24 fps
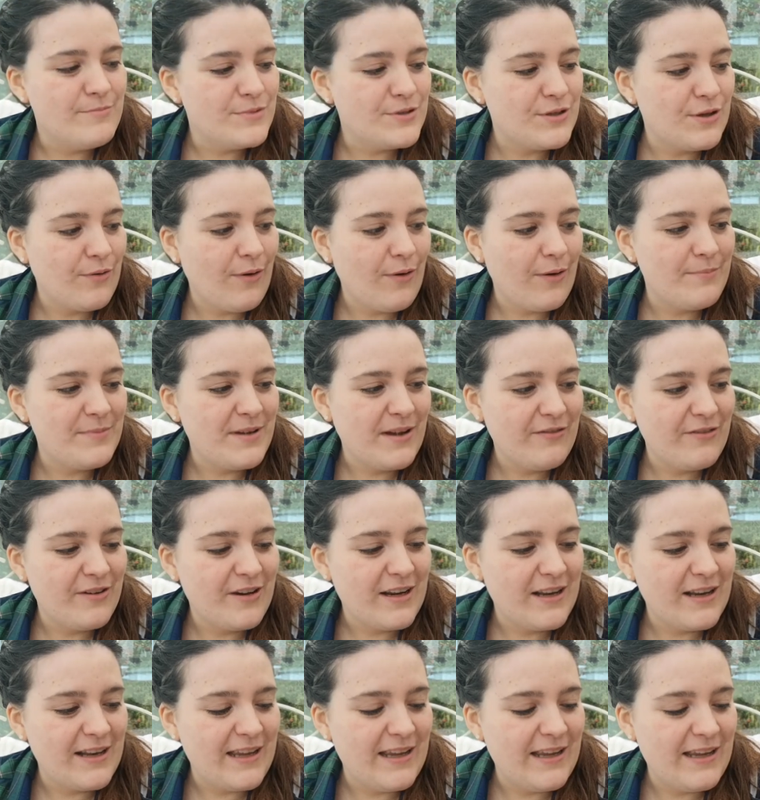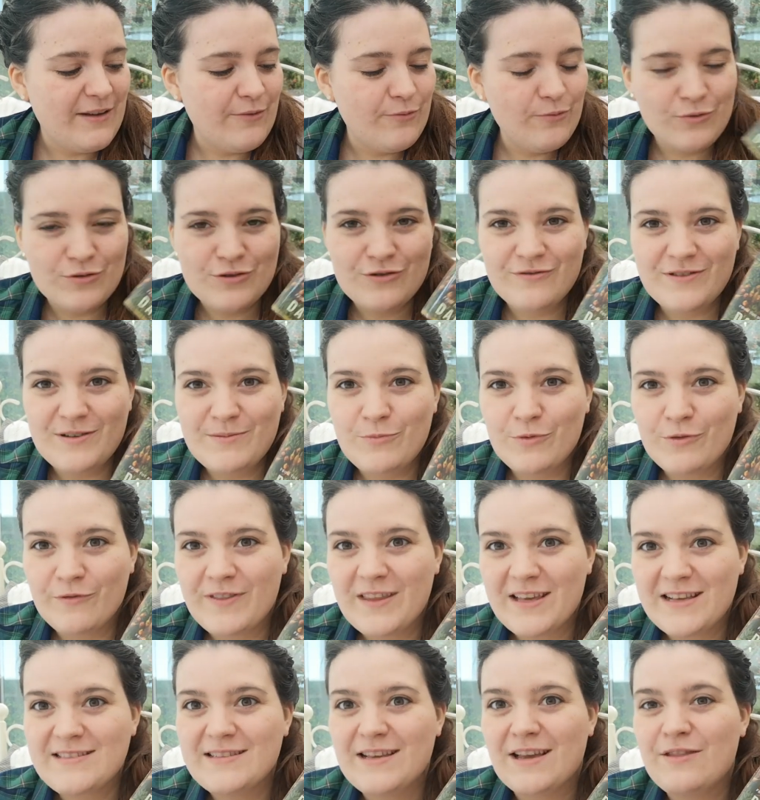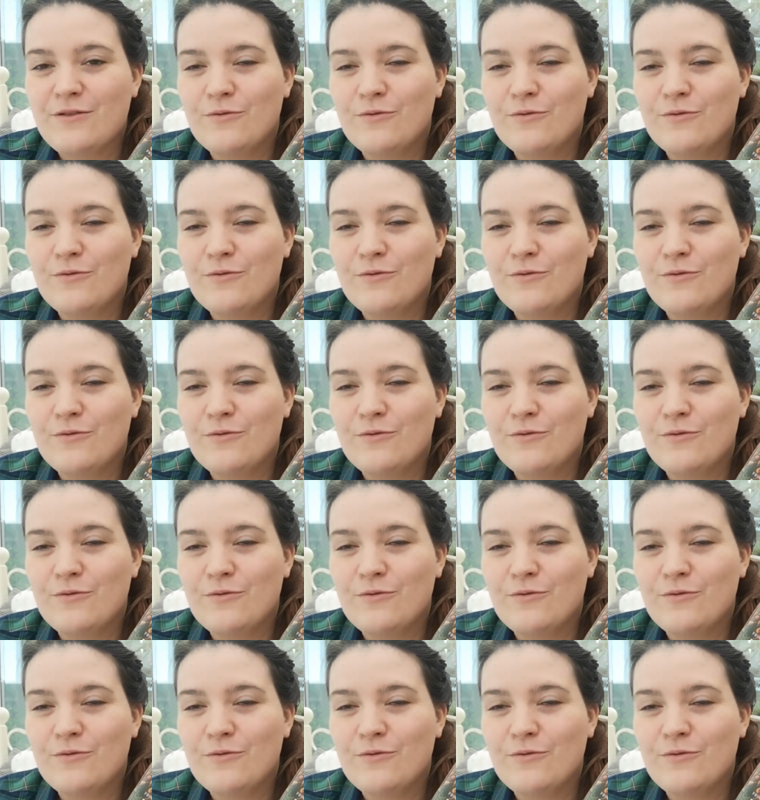So I'm definitely want to read more of this.